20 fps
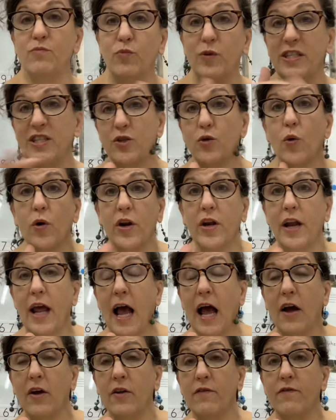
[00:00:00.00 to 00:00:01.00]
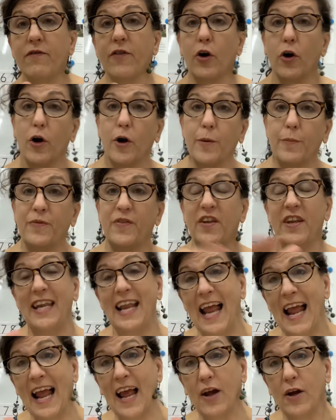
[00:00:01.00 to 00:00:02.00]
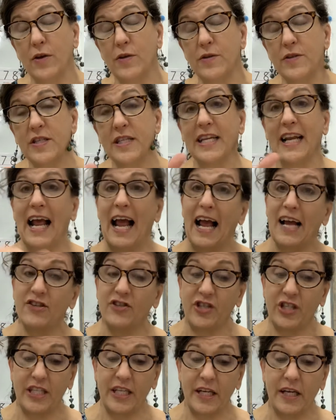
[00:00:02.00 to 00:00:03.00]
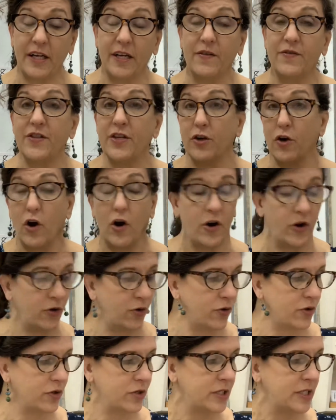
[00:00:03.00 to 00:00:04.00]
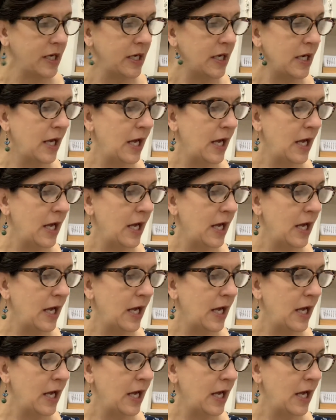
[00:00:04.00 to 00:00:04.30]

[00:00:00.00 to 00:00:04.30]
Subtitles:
we sorted out verbs and nouns and adjectives and articles.